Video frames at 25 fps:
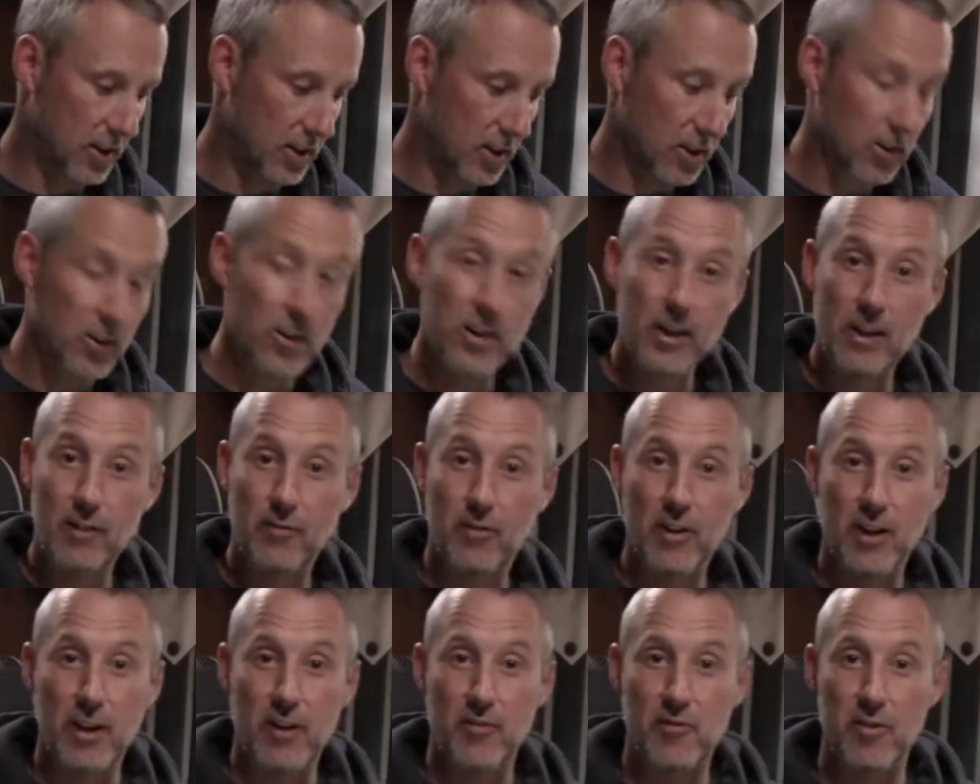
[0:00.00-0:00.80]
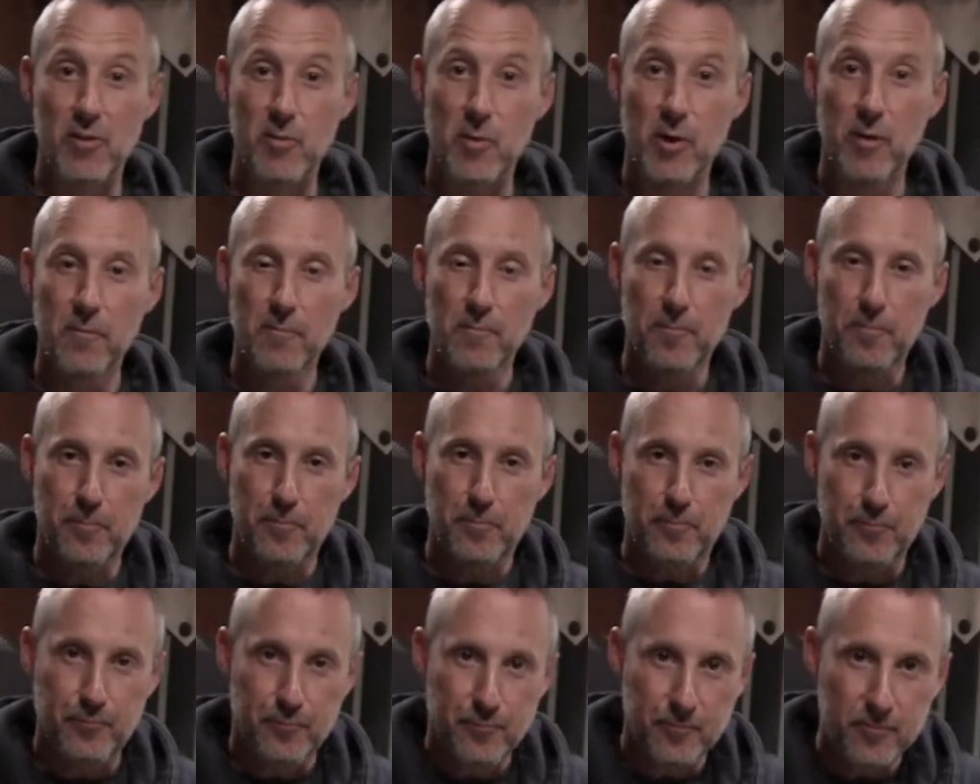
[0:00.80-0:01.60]
good evening everyone.
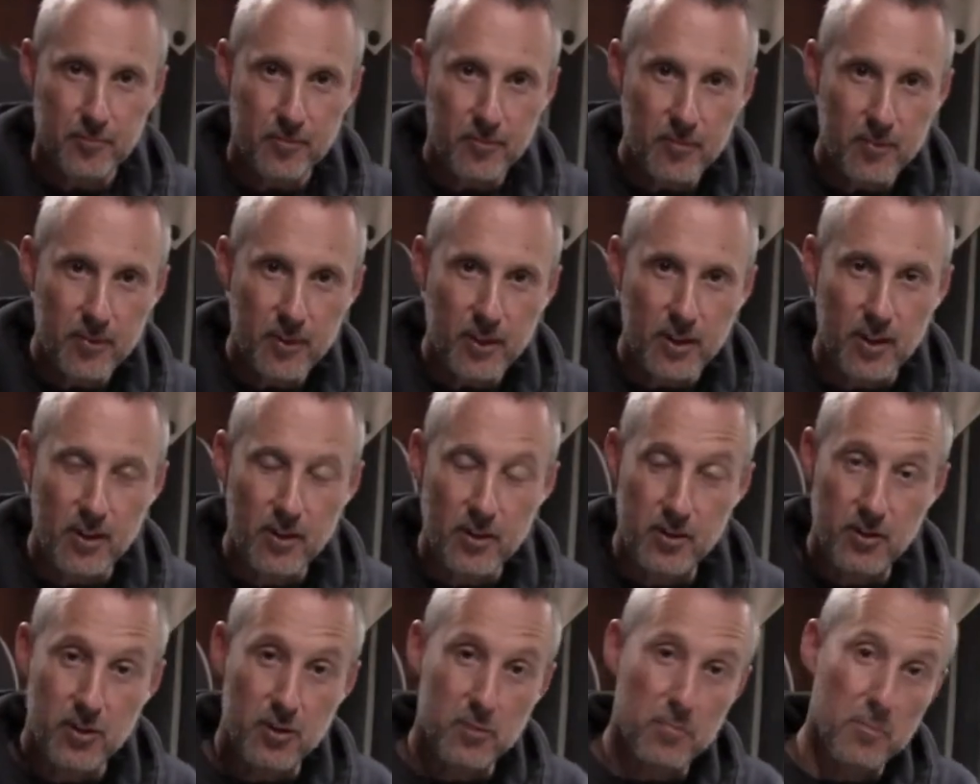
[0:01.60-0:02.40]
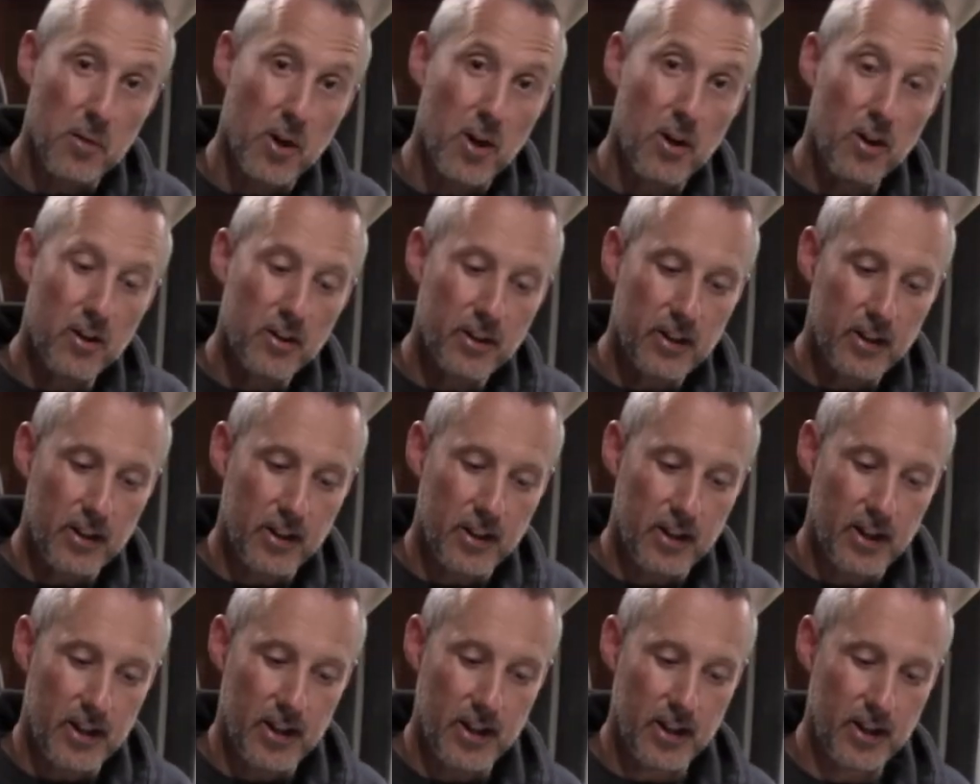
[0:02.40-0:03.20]
This is Mark
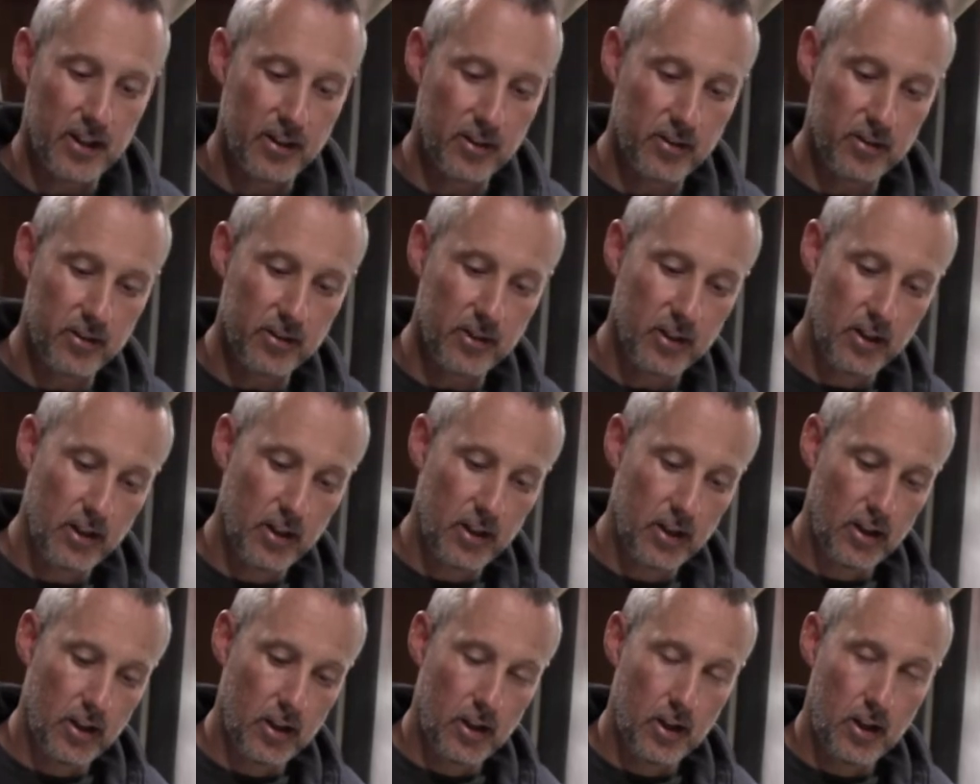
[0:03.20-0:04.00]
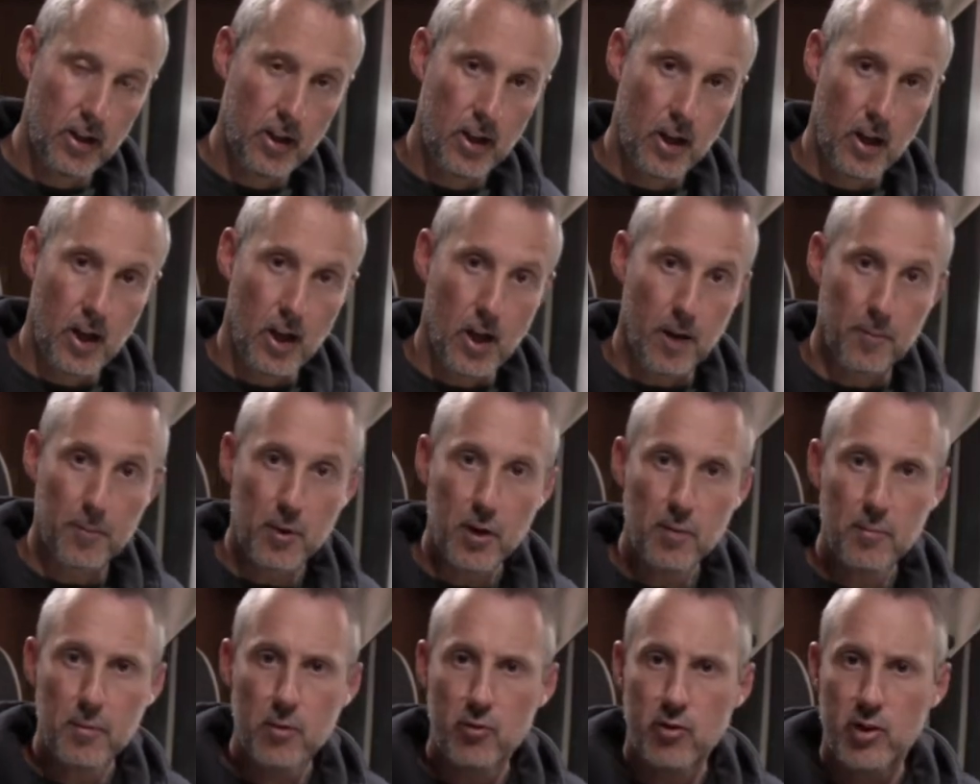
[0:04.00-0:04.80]
and I'm
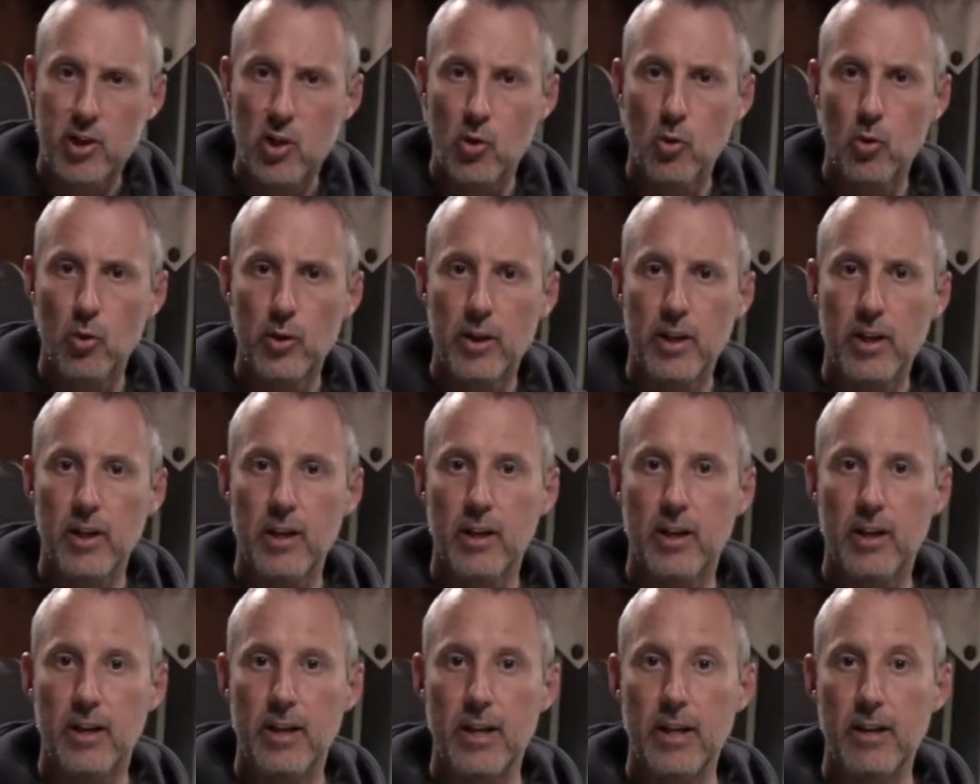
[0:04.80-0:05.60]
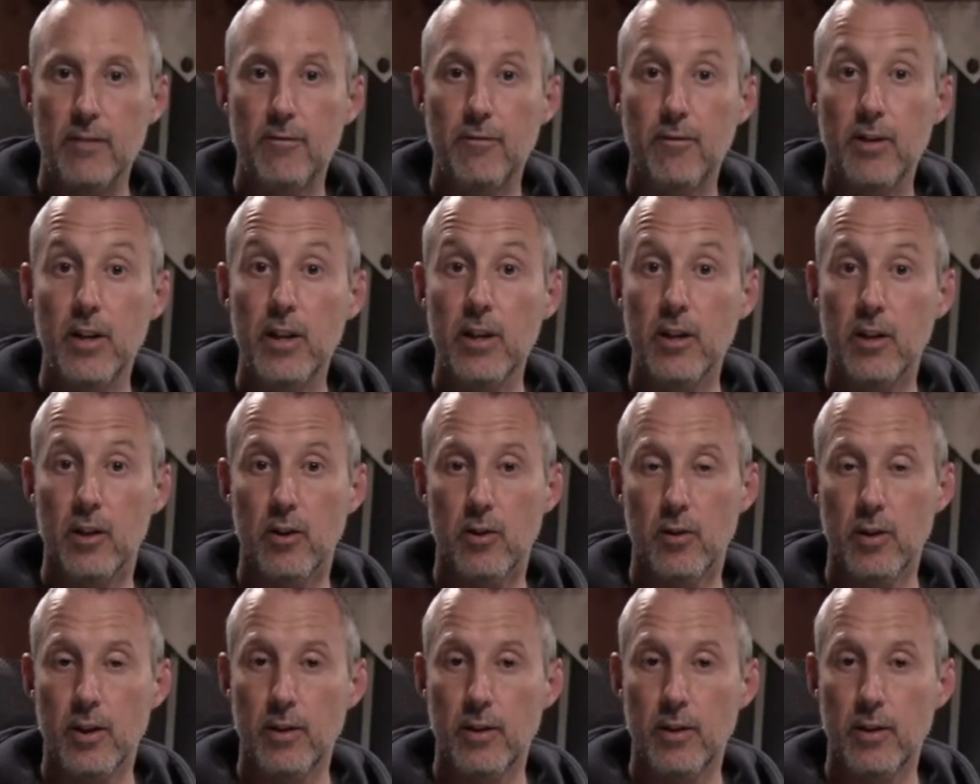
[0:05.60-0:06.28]
going to be recording a video.